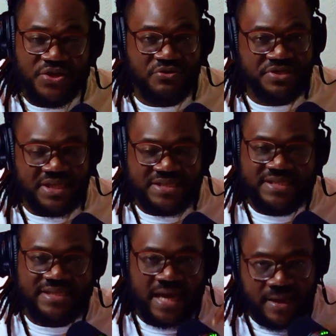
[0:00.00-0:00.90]
you's a
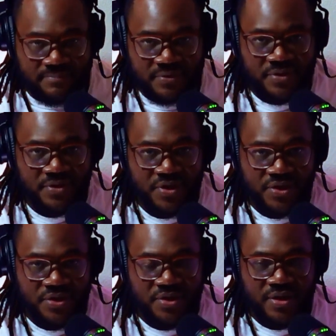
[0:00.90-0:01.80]
simp.
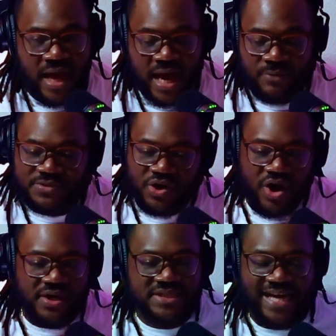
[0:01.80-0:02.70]
I'm
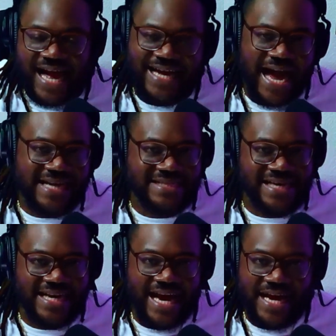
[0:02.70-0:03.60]
sorry to say, I gotta
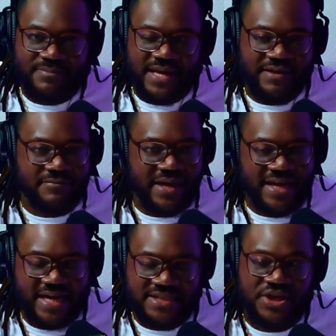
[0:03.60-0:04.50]
say it. I ain't even been
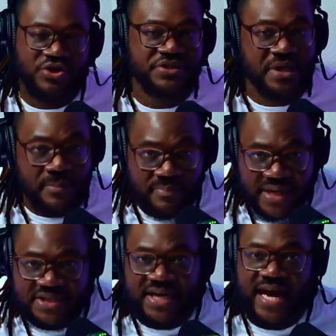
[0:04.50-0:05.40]
cussing. You's a
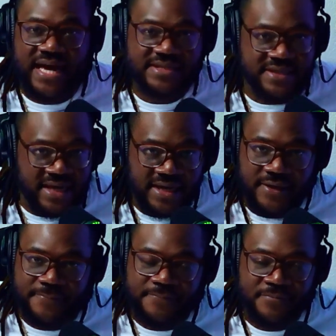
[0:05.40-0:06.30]
bitch ass nigga.